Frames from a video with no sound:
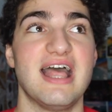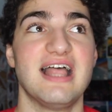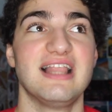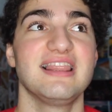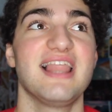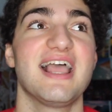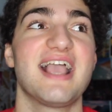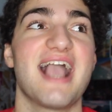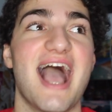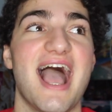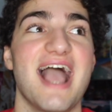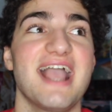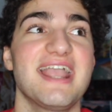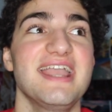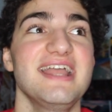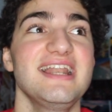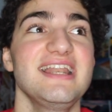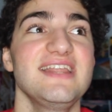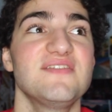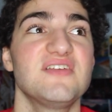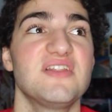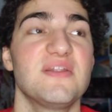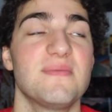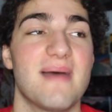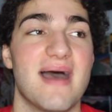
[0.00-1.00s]
Like, I can't
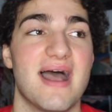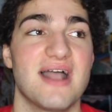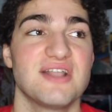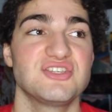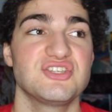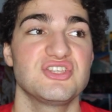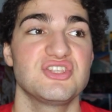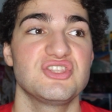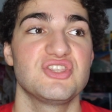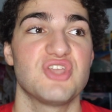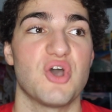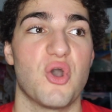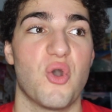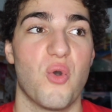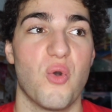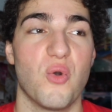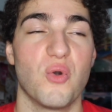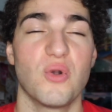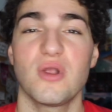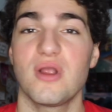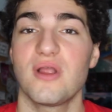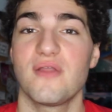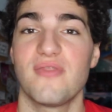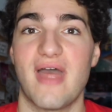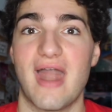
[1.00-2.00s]
even imagine the
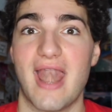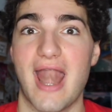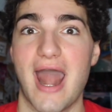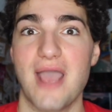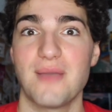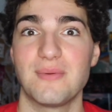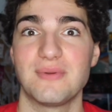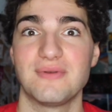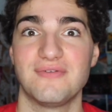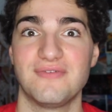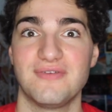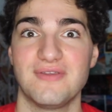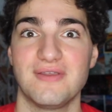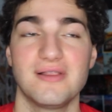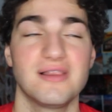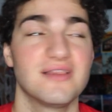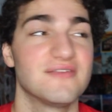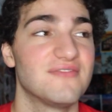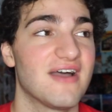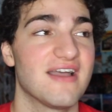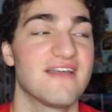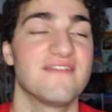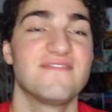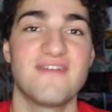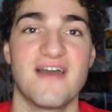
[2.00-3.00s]
horror that I would feel
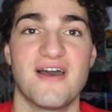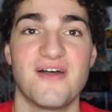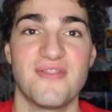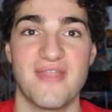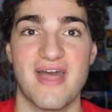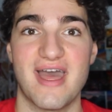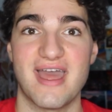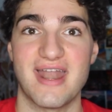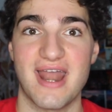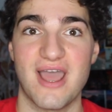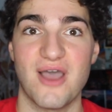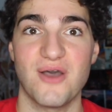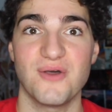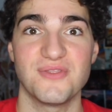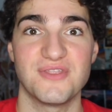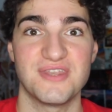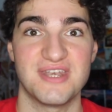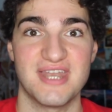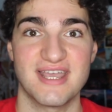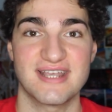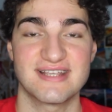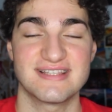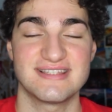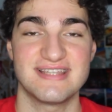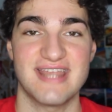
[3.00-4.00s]
if I found that out the
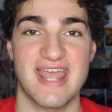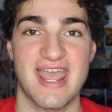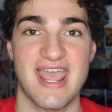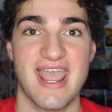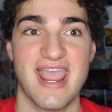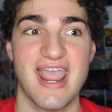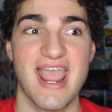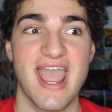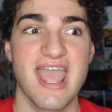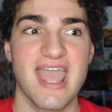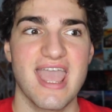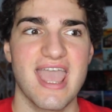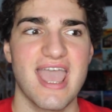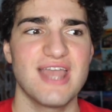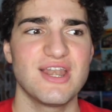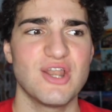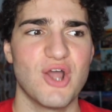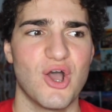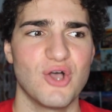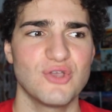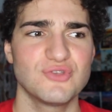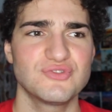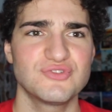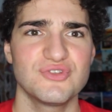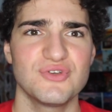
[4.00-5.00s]
next day. And
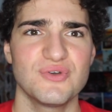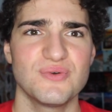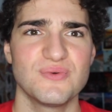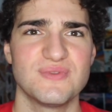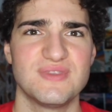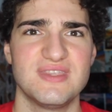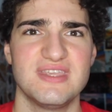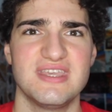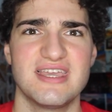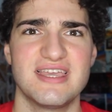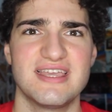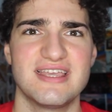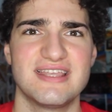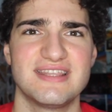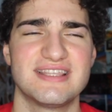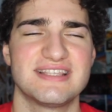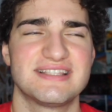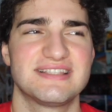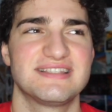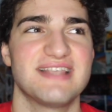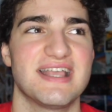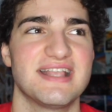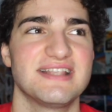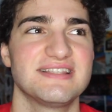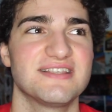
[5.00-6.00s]
also the
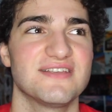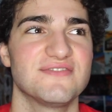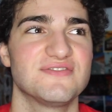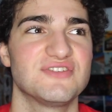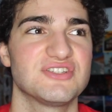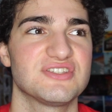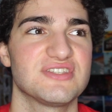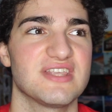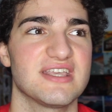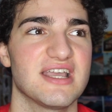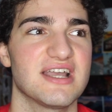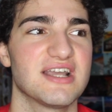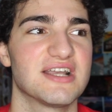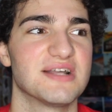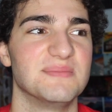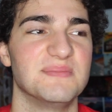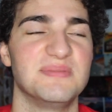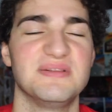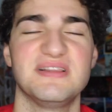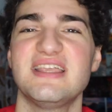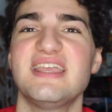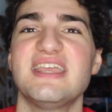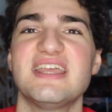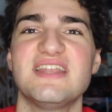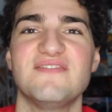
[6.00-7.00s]
sense of just, like, a
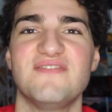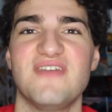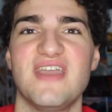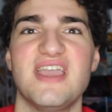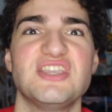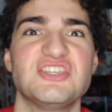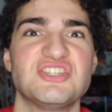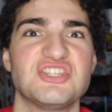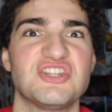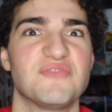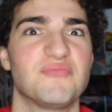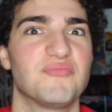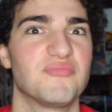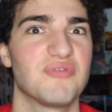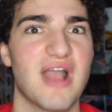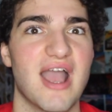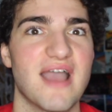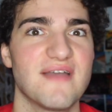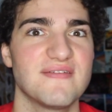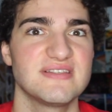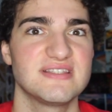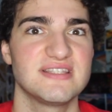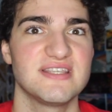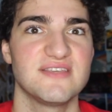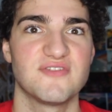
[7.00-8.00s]
complete invasion of
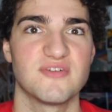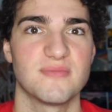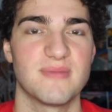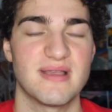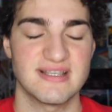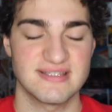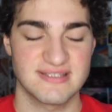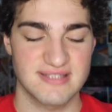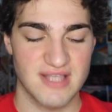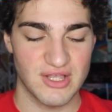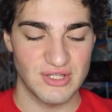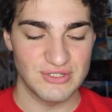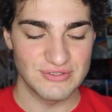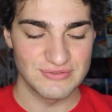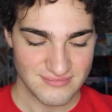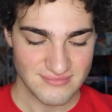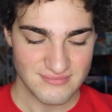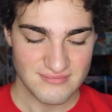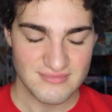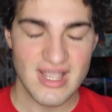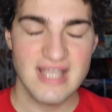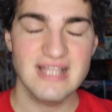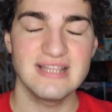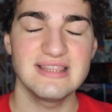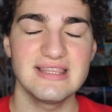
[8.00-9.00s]
privacy for myself.
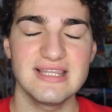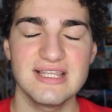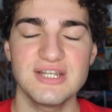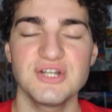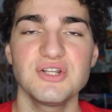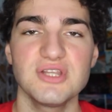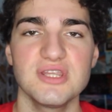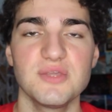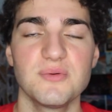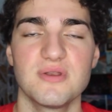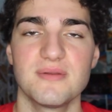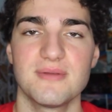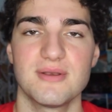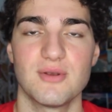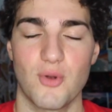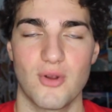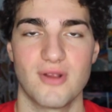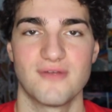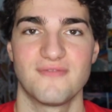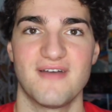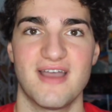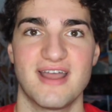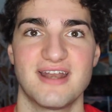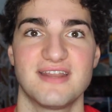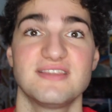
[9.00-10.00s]
I literally would have been
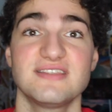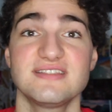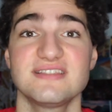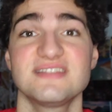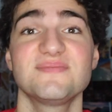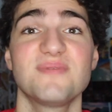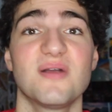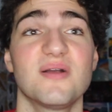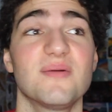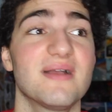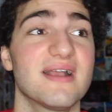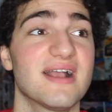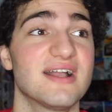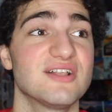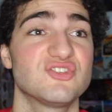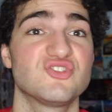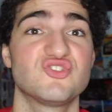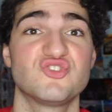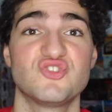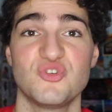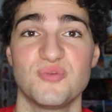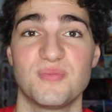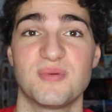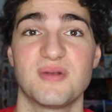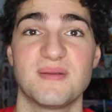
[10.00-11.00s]
horrified. And this is the part where I got
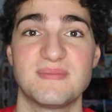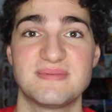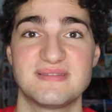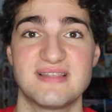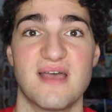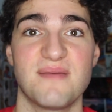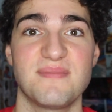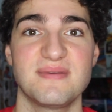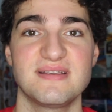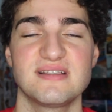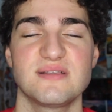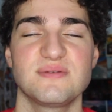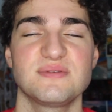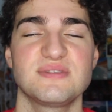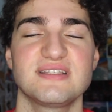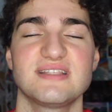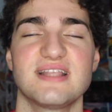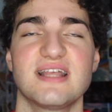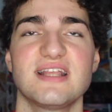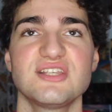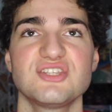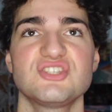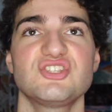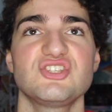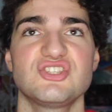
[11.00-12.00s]
super upset because I was like,
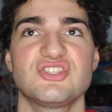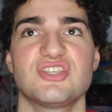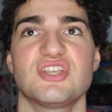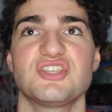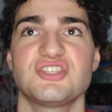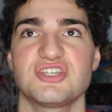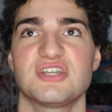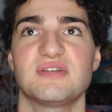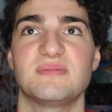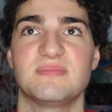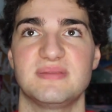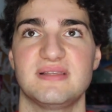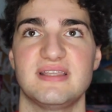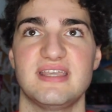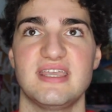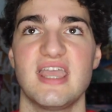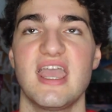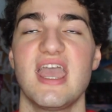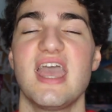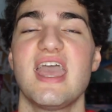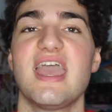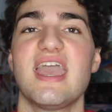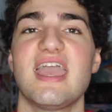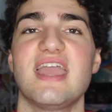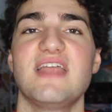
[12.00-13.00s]
that is just such a complete
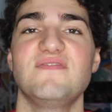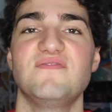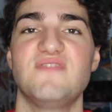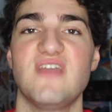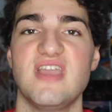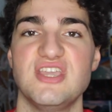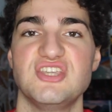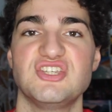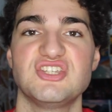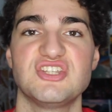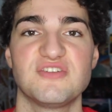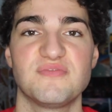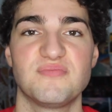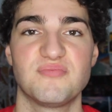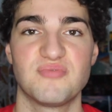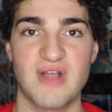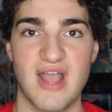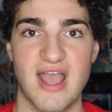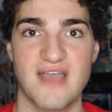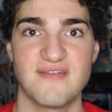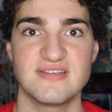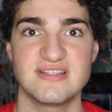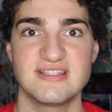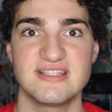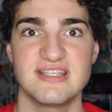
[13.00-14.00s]
invasion of
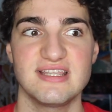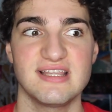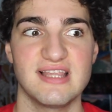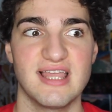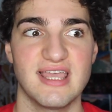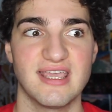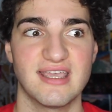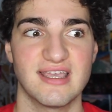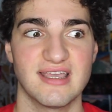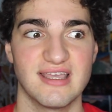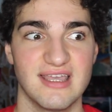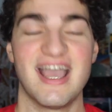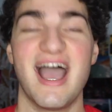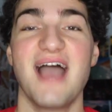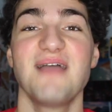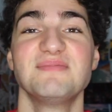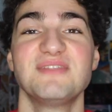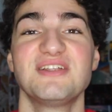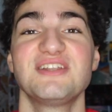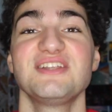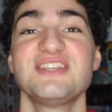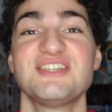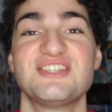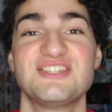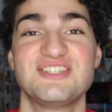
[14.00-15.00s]
privacy. Like, I'm
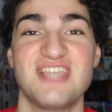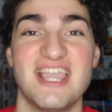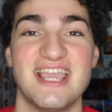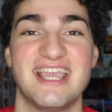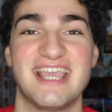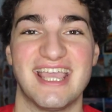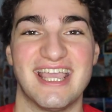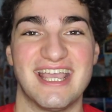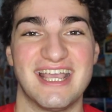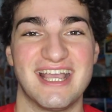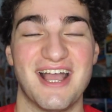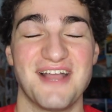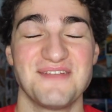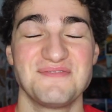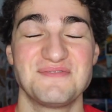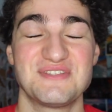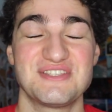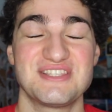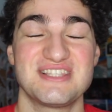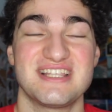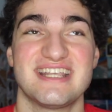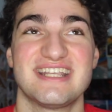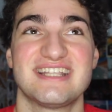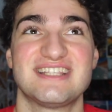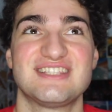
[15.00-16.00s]
literally shaking.
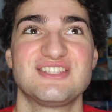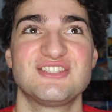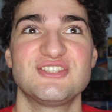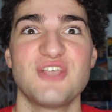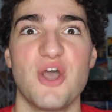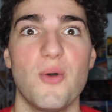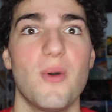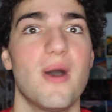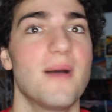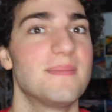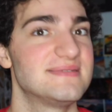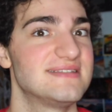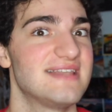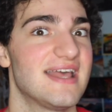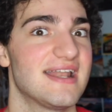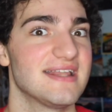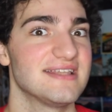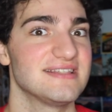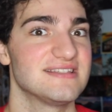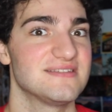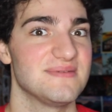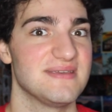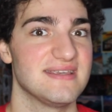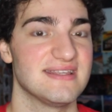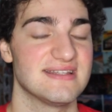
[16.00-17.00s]
It's so
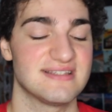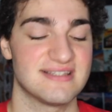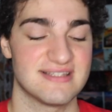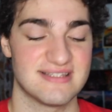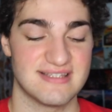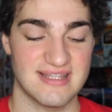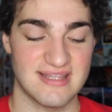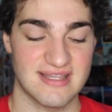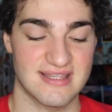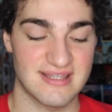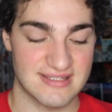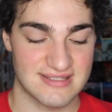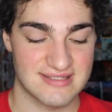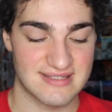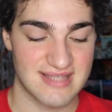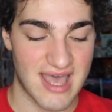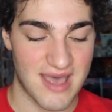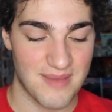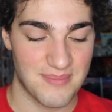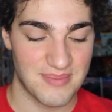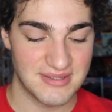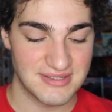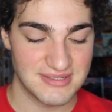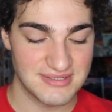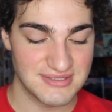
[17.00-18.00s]
upsetting to me to see that this
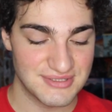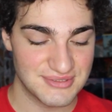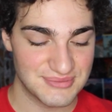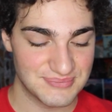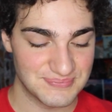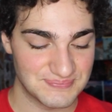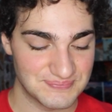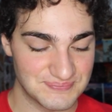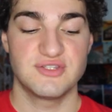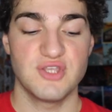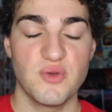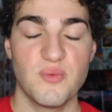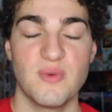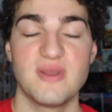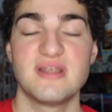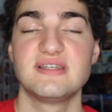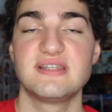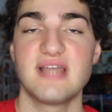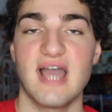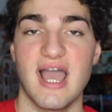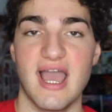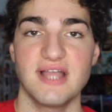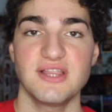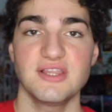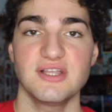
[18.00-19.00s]
happened. So when
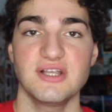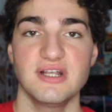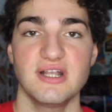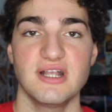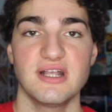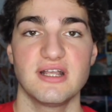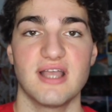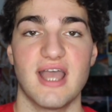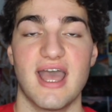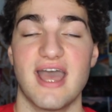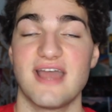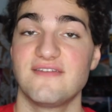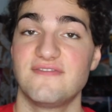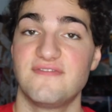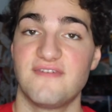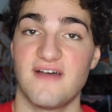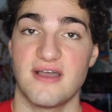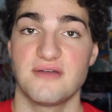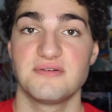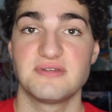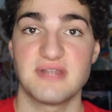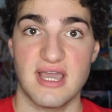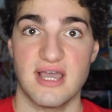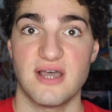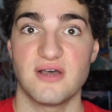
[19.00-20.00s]
Tyler had
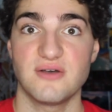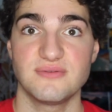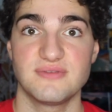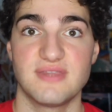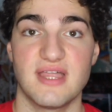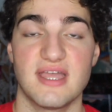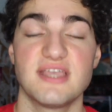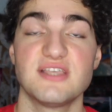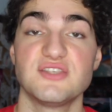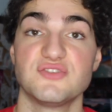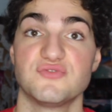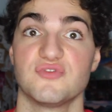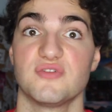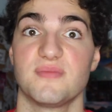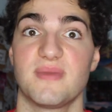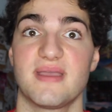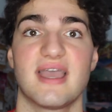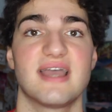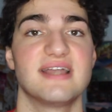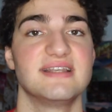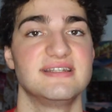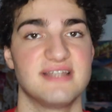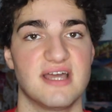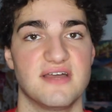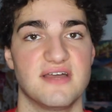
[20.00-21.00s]
found out that his roommate
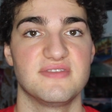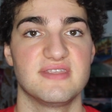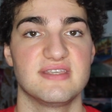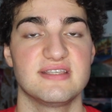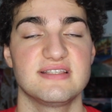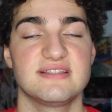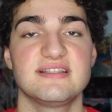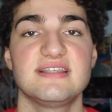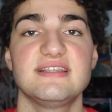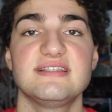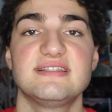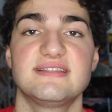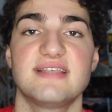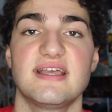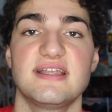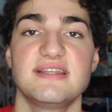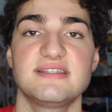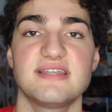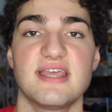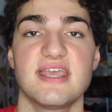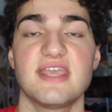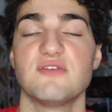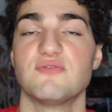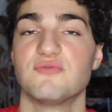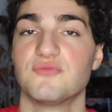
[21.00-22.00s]
had this, he
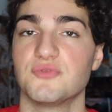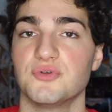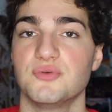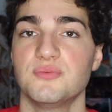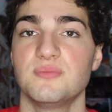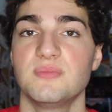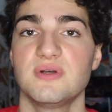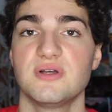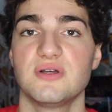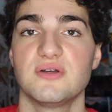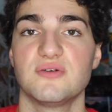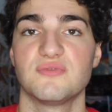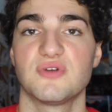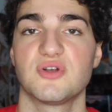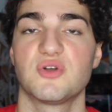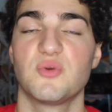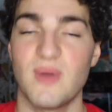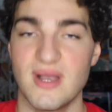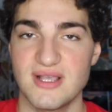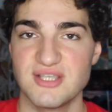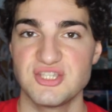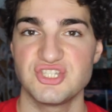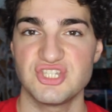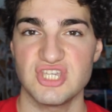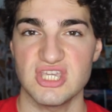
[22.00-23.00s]
sent a room
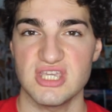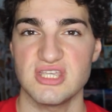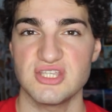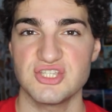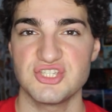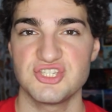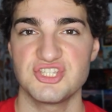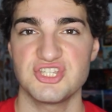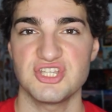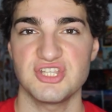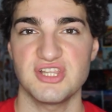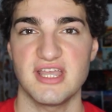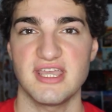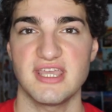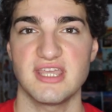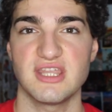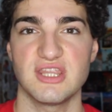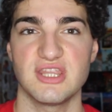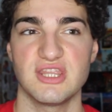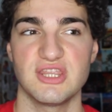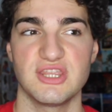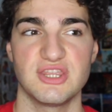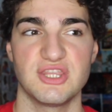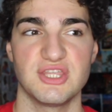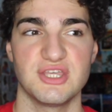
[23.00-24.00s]
request change to, like,
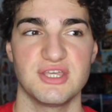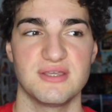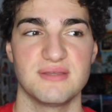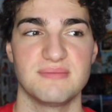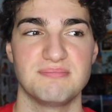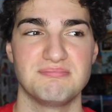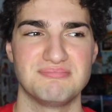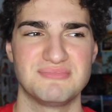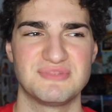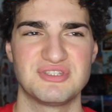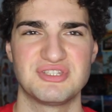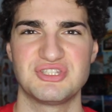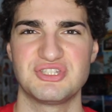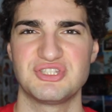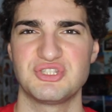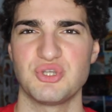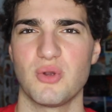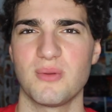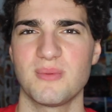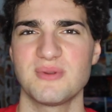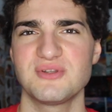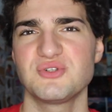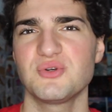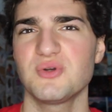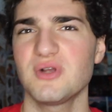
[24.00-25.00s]
the
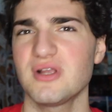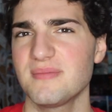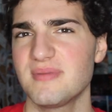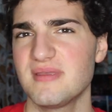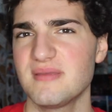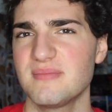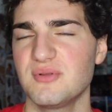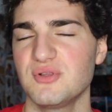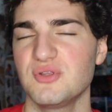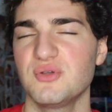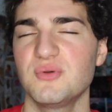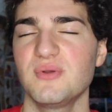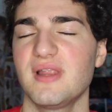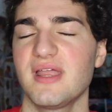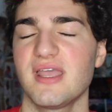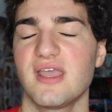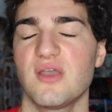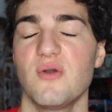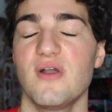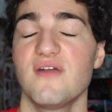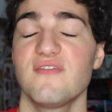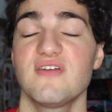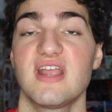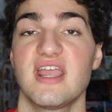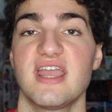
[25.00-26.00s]
dormitory people who, like,
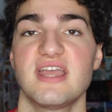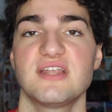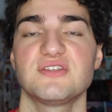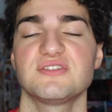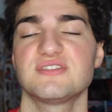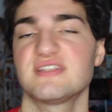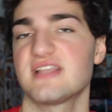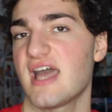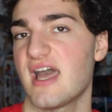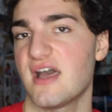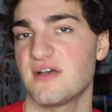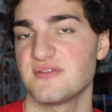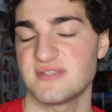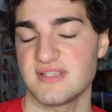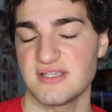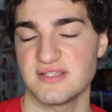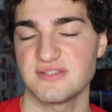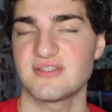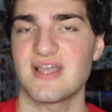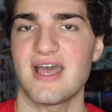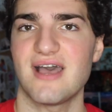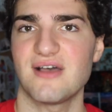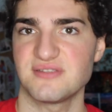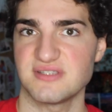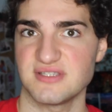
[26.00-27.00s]
whoever handles the housing
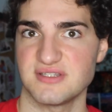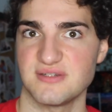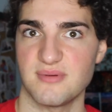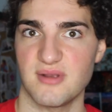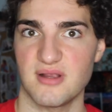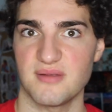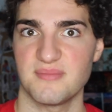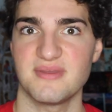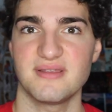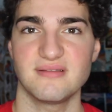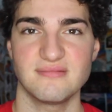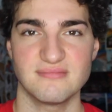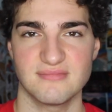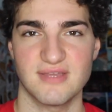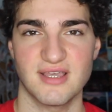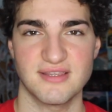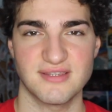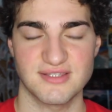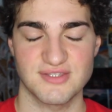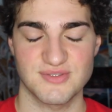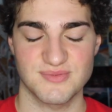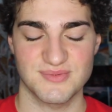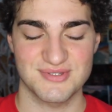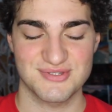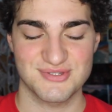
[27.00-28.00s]
department, I think
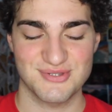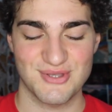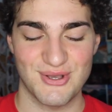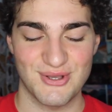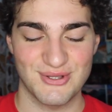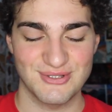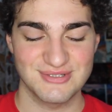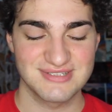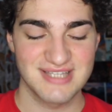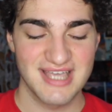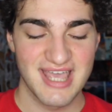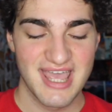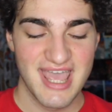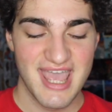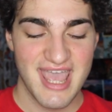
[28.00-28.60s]
that's what it's called.